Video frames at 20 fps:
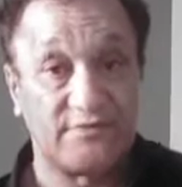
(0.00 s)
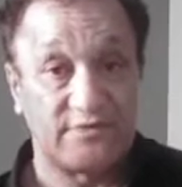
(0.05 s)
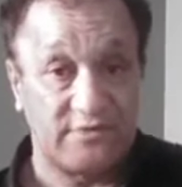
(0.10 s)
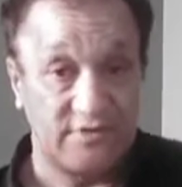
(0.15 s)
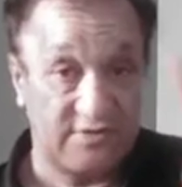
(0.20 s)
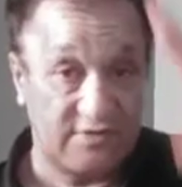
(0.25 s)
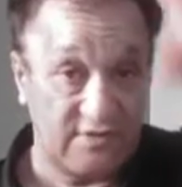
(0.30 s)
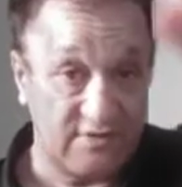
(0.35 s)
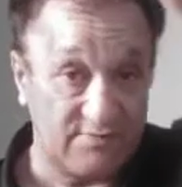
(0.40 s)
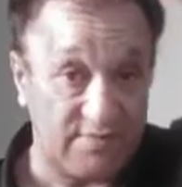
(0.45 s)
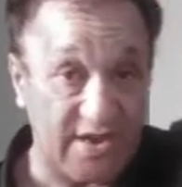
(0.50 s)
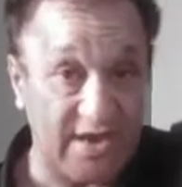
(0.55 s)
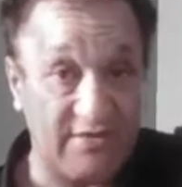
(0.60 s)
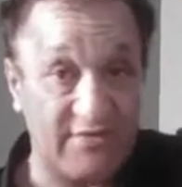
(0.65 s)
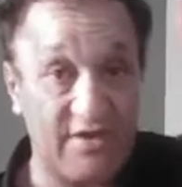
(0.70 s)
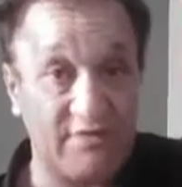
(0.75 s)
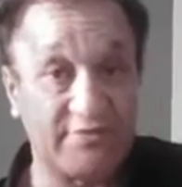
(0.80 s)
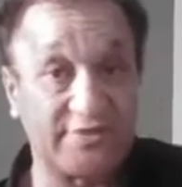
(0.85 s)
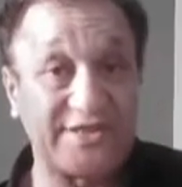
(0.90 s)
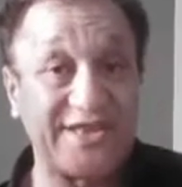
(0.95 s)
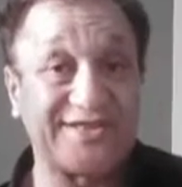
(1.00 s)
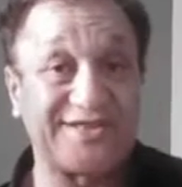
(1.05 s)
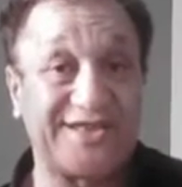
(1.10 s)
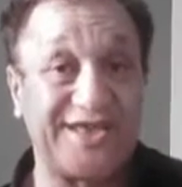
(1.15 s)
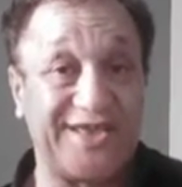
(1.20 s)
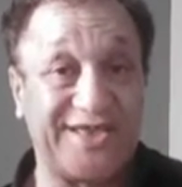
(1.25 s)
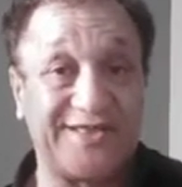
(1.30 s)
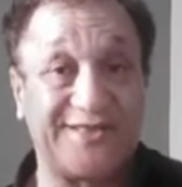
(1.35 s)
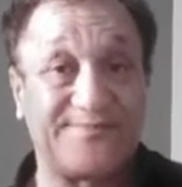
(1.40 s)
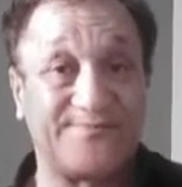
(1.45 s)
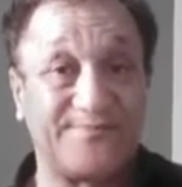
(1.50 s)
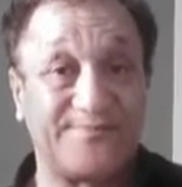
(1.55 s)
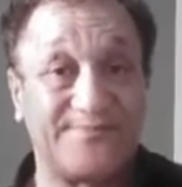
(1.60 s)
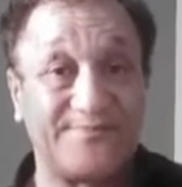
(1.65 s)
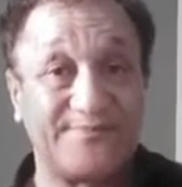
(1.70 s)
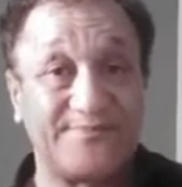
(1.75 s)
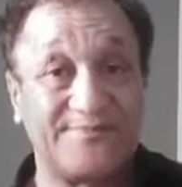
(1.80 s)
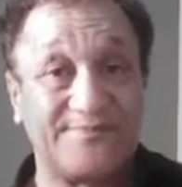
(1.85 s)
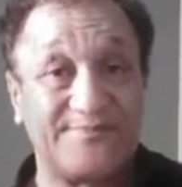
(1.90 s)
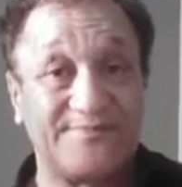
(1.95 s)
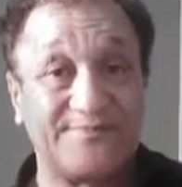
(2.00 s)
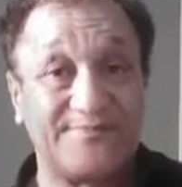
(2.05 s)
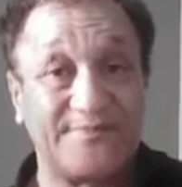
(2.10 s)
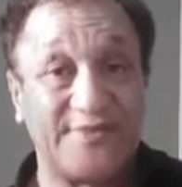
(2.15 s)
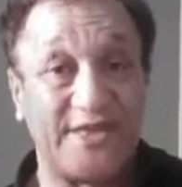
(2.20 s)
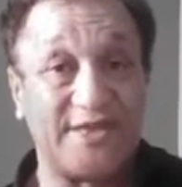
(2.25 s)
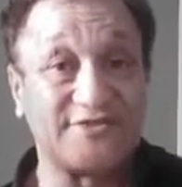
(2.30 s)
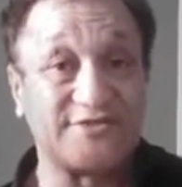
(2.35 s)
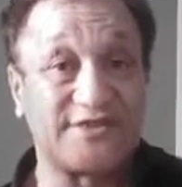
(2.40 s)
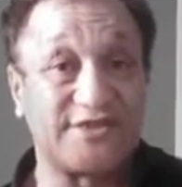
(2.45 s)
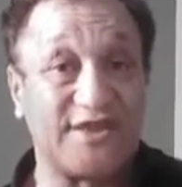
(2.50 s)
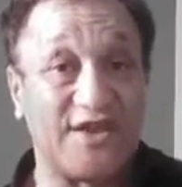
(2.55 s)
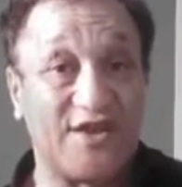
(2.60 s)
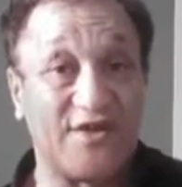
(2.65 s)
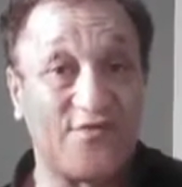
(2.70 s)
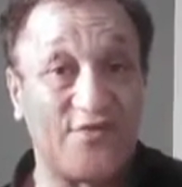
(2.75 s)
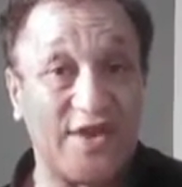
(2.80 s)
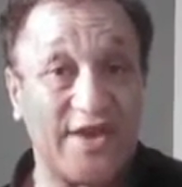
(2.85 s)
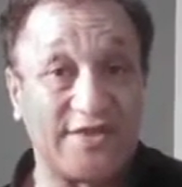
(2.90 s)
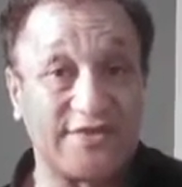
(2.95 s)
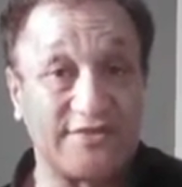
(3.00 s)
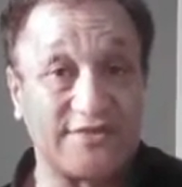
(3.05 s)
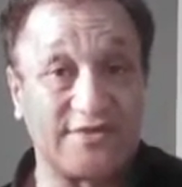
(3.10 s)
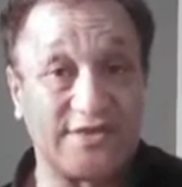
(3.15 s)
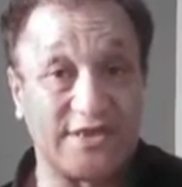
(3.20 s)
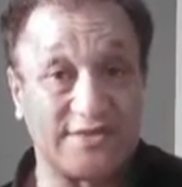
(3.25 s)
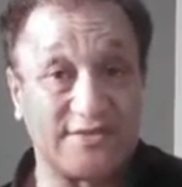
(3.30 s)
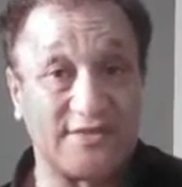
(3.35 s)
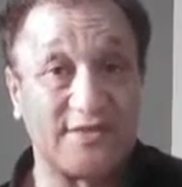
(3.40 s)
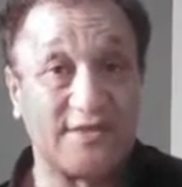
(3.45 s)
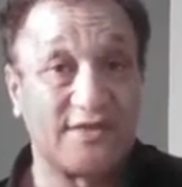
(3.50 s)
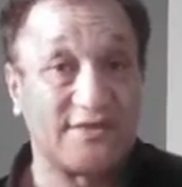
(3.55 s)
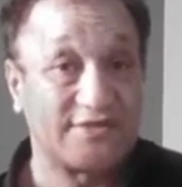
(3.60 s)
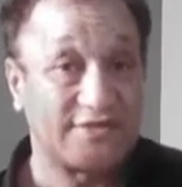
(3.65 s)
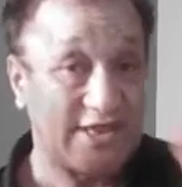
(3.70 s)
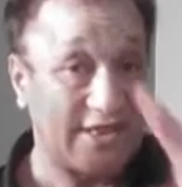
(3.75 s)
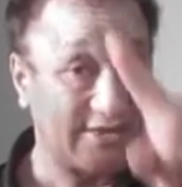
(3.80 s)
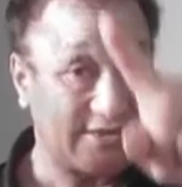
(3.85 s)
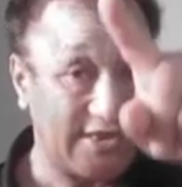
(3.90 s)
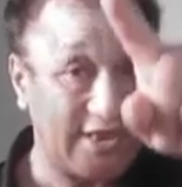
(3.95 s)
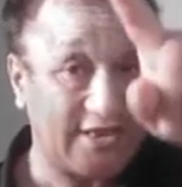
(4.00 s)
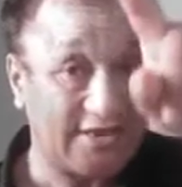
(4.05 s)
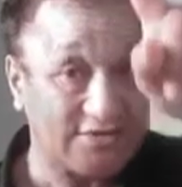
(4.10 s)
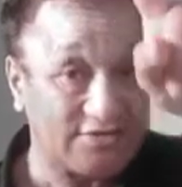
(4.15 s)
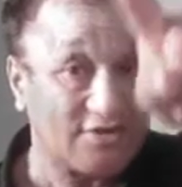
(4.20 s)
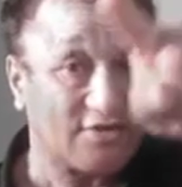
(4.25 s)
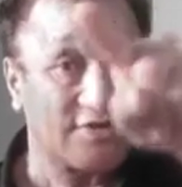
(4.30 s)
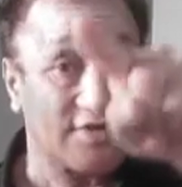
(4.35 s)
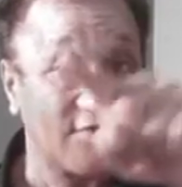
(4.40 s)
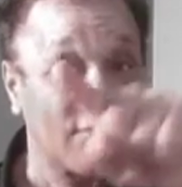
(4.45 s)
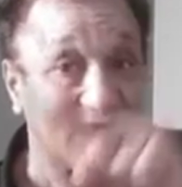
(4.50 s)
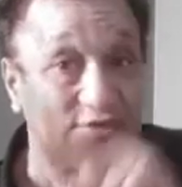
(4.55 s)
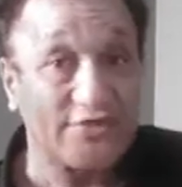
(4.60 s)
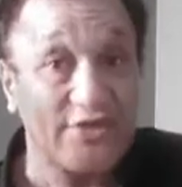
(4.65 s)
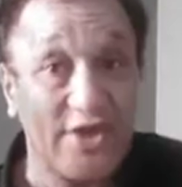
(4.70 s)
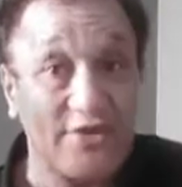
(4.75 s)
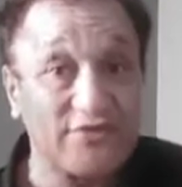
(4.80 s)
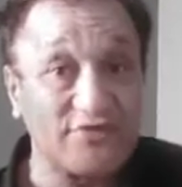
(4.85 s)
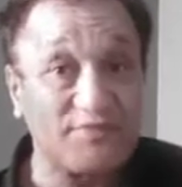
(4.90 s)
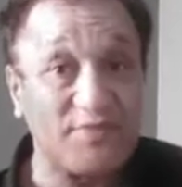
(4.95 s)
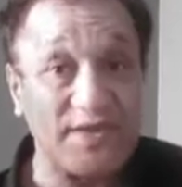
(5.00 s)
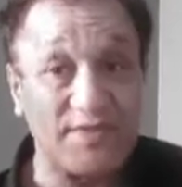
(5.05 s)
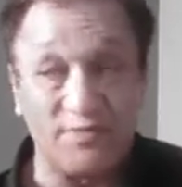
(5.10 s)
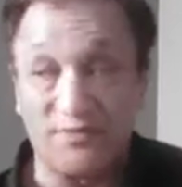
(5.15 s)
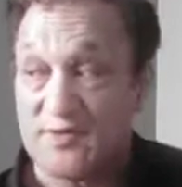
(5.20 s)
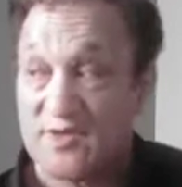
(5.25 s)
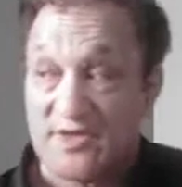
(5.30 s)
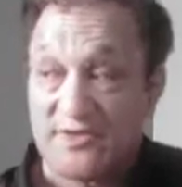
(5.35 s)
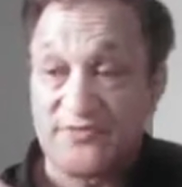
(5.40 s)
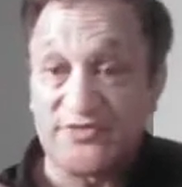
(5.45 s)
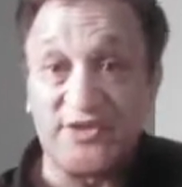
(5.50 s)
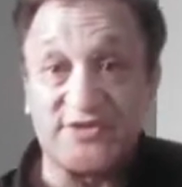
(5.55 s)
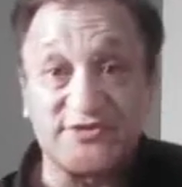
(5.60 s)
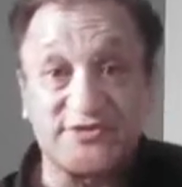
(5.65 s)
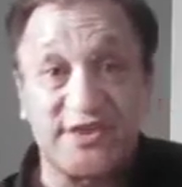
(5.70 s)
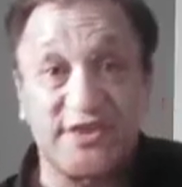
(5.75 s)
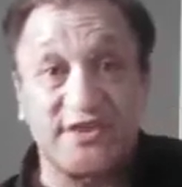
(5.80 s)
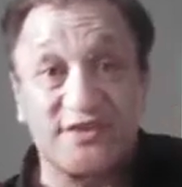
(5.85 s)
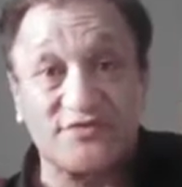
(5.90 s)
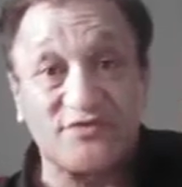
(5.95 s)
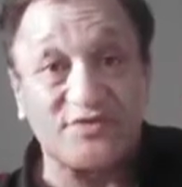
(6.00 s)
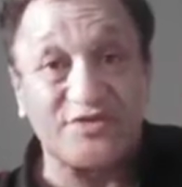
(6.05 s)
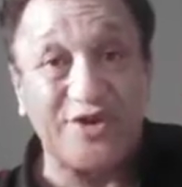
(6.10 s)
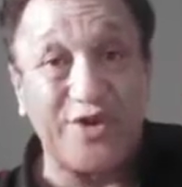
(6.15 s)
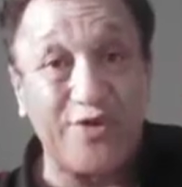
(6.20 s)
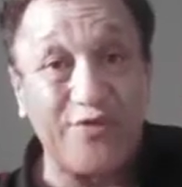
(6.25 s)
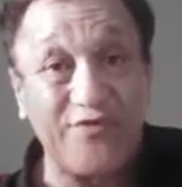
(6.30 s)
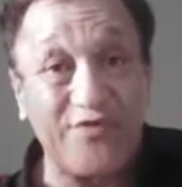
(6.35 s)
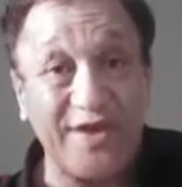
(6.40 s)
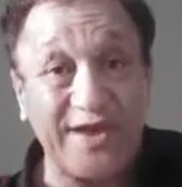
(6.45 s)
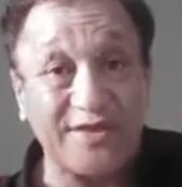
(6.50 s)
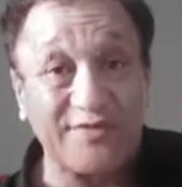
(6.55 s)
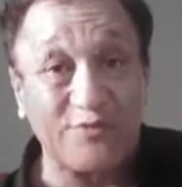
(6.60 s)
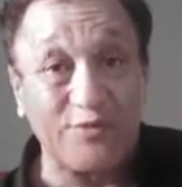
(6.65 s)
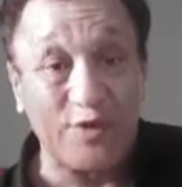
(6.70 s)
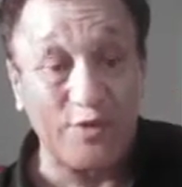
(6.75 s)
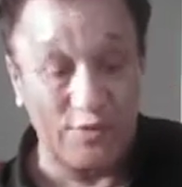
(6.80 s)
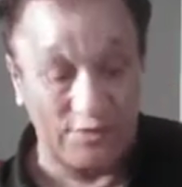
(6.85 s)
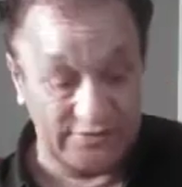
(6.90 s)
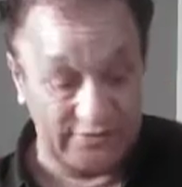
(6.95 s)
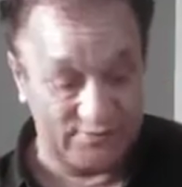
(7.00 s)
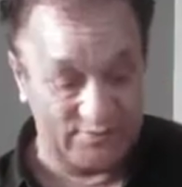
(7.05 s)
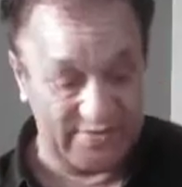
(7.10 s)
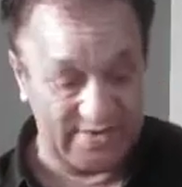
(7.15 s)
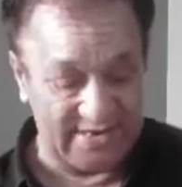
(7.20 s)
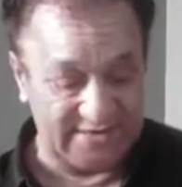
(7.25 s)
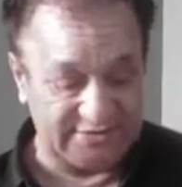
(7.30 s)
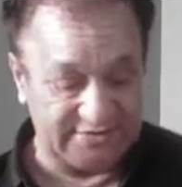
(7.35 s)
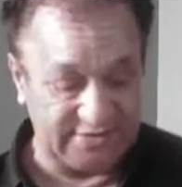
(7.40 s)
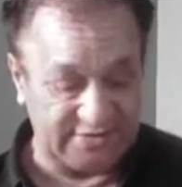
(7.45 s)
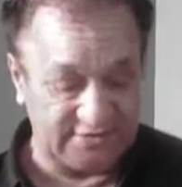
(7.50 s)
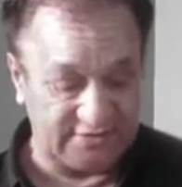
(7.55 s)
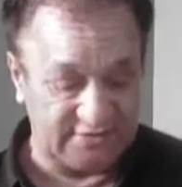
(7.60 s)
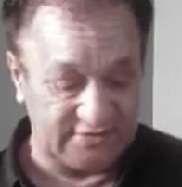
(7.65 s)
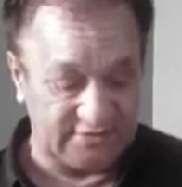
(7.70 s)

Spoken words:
You go and play around with that king and see how far you get. That king is only for those people. This king is for the whole fucking world, you bastards.